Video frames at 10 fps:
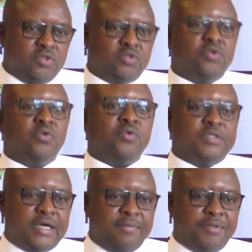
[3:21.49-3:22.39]
to
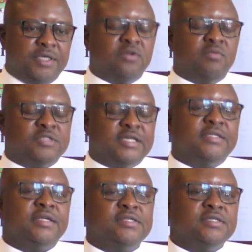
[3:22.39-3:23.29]
Outapi in
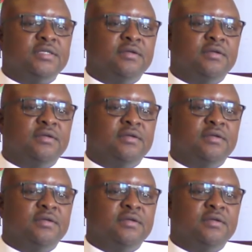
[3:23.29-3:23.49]
Omusati region